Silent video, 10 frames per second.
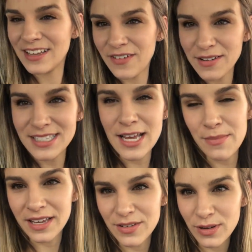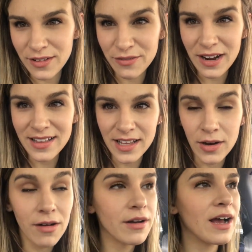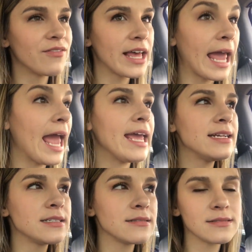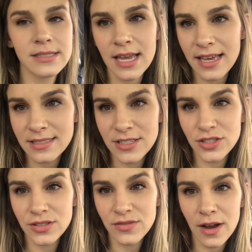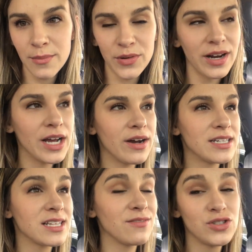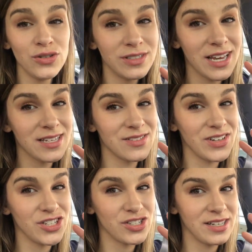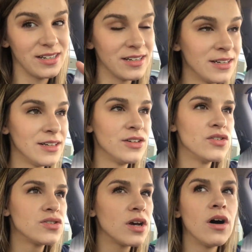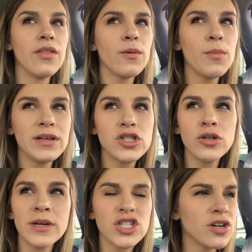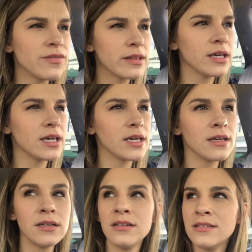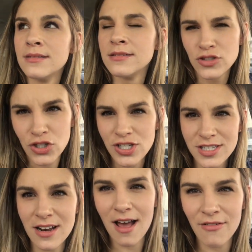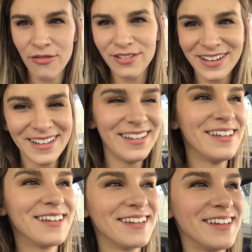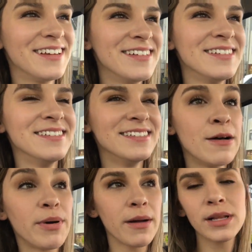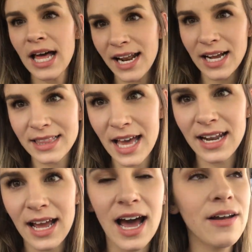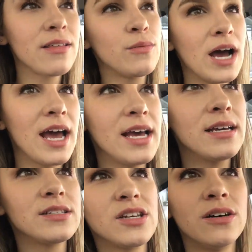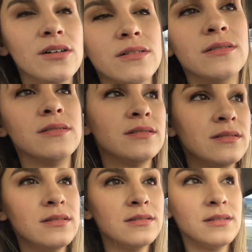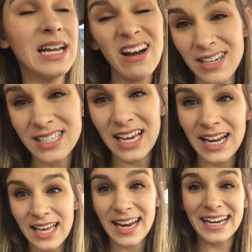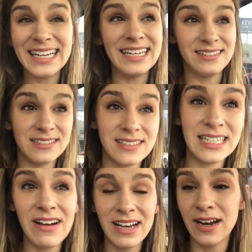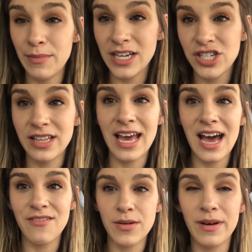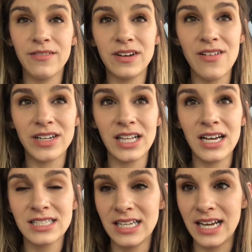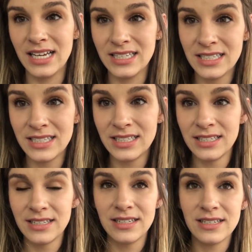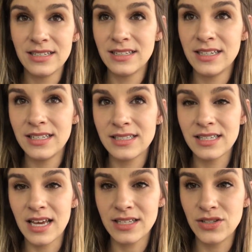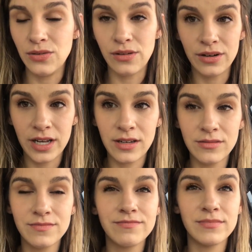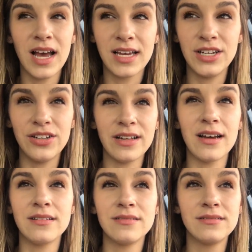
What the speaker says: If I was taping it with a friend though, I would have like 8 takes to choose from, and right now I just have 2 takes of each scene. So there won't be too much overthinking, just enough. But I'm glad I got that out of the way, so now I just get it in. Now I gotta make sure they have it by 5:00 today. It's like 2:30. I can do that.